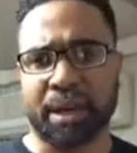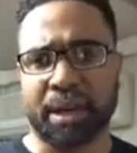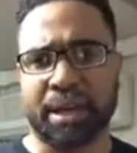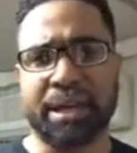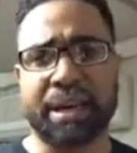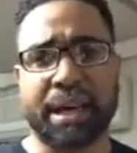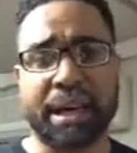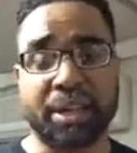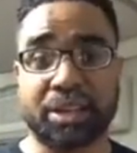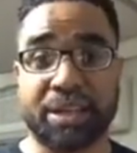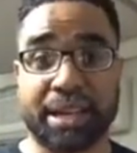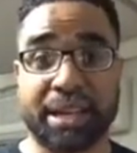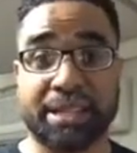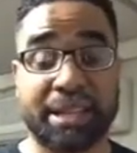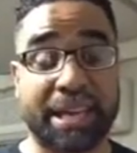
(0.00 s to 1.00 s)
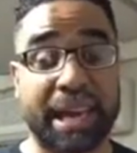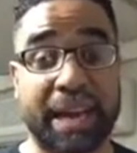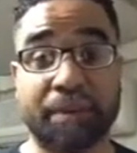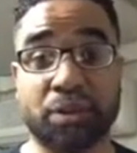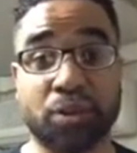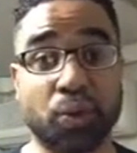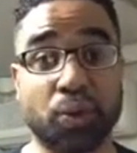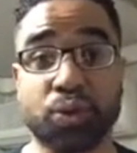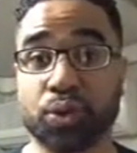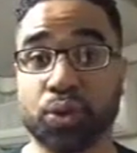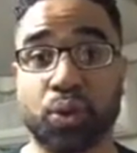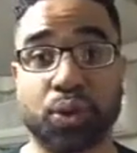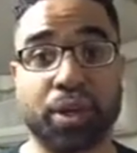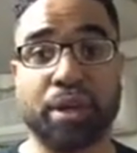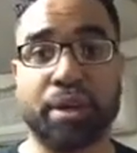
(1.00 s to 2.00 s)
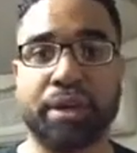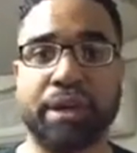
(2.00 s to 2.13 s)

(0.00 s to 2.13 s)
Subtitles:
he got a chance to have his own store here.